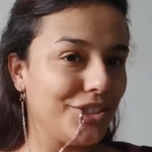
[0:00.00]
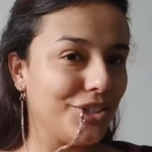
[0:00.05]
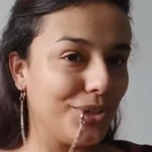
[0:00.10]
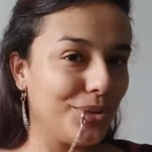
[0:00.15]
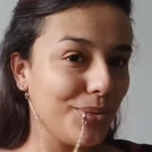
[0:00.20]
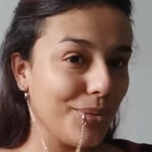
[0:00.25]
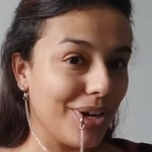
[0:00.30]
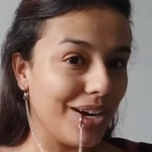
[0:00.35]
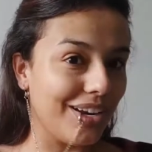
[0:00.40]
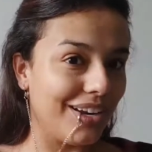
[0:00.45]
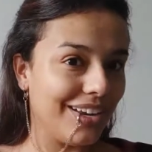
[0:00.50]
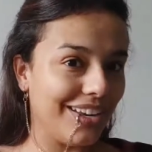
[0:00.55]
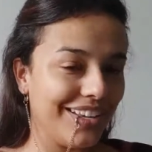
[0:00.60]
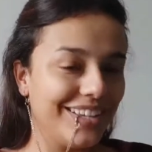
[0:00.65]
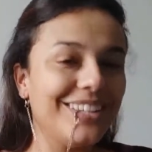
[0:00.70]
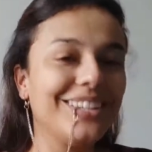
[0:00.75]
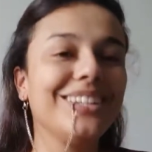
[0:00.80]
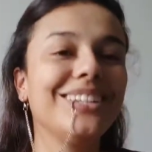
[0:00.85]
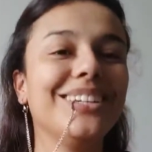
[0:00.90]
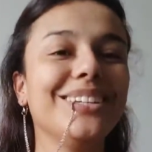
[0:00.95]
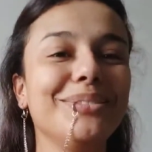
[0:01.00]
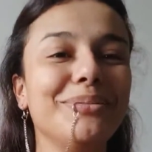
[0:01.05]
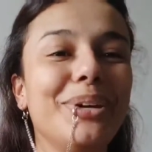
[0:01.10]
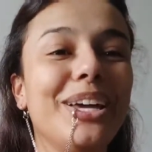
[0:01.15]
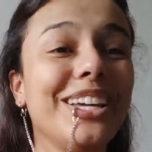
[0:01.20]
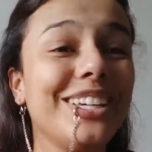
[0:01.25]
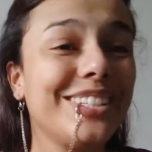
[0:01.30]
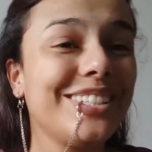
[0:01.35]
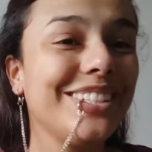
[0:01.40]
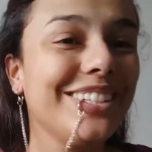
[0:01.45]
to wear
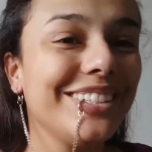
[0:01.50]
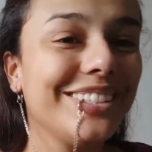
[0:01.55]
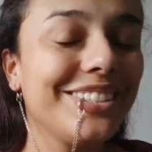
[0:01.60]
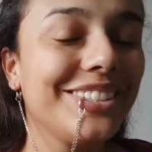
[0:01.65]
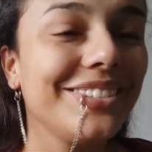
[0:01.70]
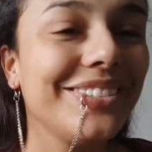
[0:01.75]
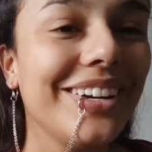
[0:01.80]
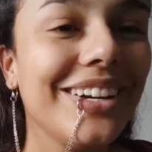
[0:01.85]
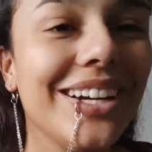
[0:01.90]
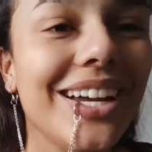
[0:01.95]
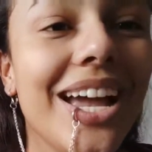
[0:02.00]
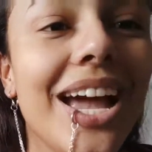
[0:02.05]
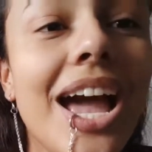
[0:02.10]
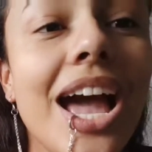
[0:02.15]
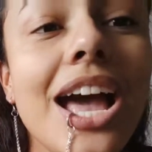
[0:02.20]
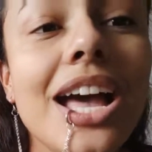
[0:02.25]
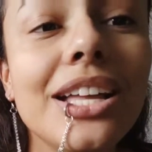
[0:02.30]
it. Make sure to wear it.